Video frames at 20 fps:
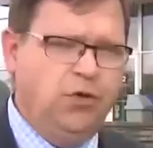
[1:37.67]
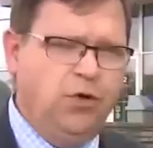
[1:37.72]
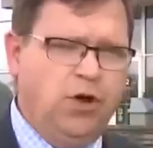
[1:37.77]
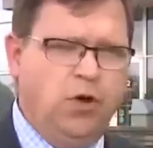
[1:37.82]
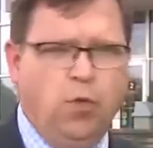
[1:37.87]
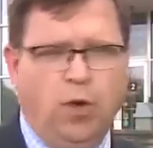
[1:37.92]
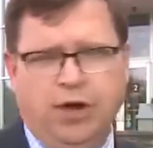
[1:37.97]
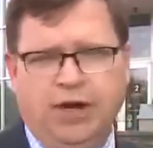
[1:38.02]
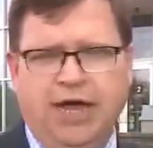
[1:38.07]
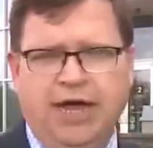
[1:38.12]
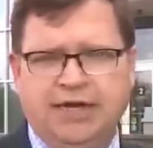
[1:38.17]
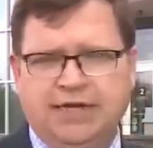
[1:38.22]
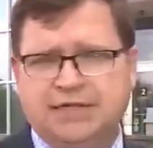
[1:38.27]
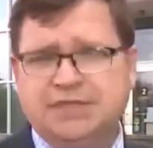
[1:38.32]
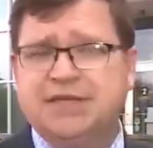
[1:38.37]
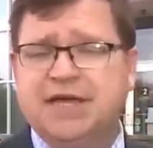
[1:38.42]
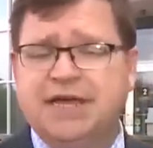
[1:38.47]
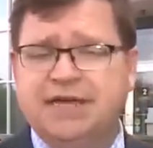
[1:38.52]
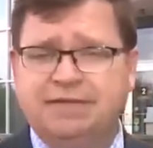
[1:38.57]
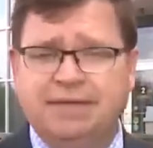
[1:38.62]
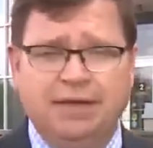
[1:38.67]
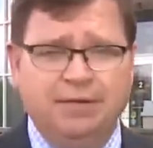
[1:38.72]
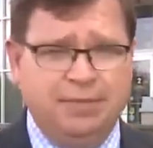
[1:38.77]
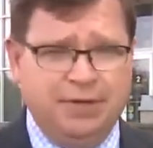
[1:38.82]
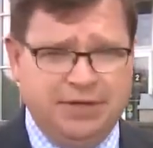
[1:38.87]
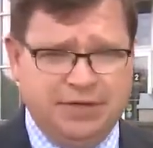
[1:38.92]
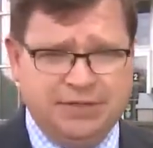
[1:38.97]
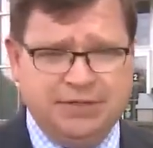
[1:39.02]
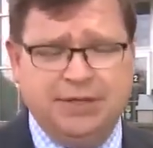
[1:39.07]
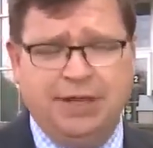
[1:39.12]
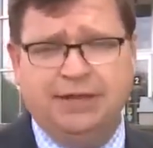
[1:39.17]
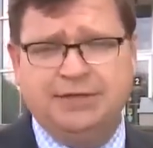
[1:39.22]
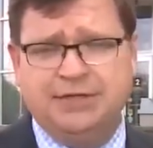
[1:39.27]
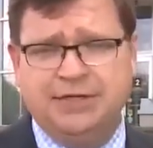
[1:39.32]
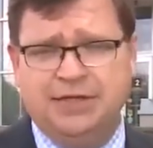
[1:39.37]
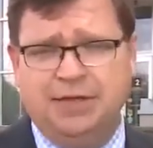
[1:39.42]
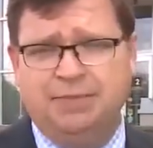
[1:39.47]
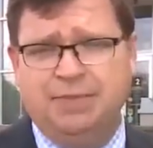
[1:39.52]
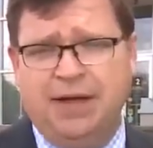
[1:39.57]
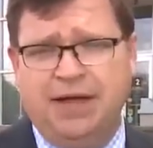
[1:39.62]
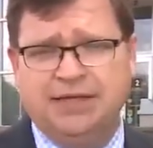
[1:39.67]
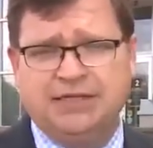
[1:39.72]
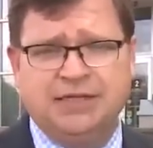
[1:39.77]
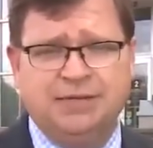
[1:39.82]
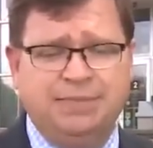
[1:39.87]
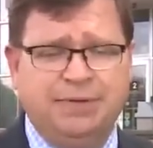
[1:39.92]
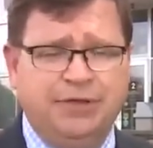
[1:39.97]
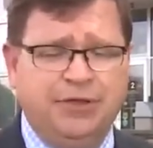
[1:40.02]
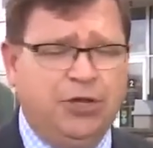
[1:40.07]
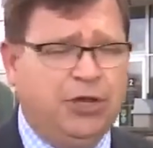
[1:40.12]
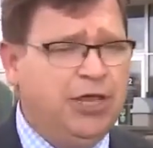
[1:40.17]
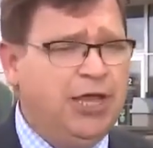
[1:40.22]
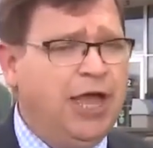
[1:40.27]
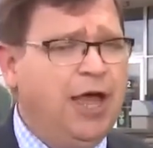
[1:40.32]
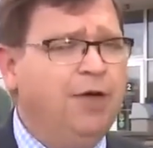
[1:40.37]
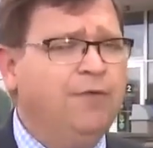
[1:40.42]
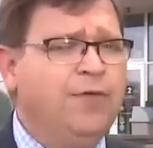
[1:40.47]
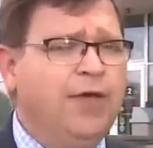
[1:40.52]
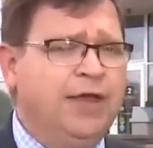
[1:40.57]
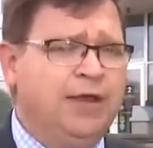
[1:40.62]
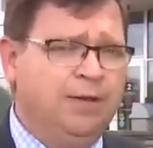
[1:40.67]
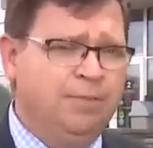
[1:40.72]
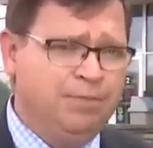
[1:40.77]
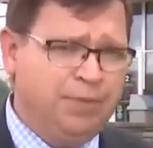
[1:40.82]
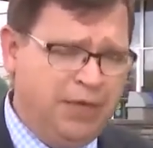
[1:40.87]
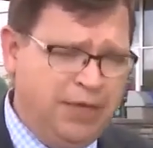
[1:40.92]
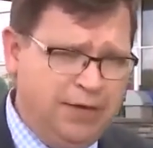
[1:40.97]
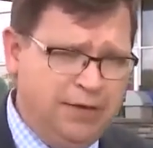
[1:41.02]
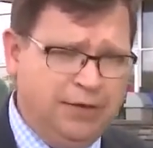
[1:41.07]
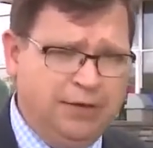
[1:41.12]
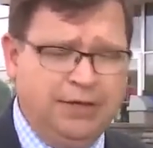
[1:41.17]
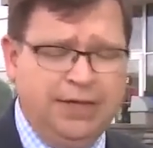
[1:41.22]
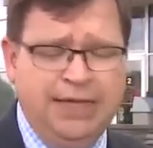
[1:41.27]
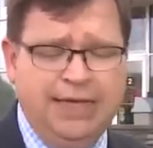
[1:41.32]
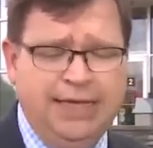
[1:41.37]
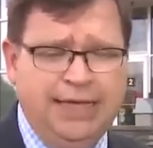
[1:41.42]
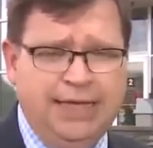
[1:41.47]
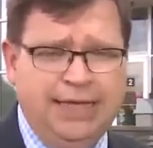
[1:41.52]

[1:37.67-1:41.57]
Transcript: lawyer went on to say they'll be discussing the possibility of an appeal.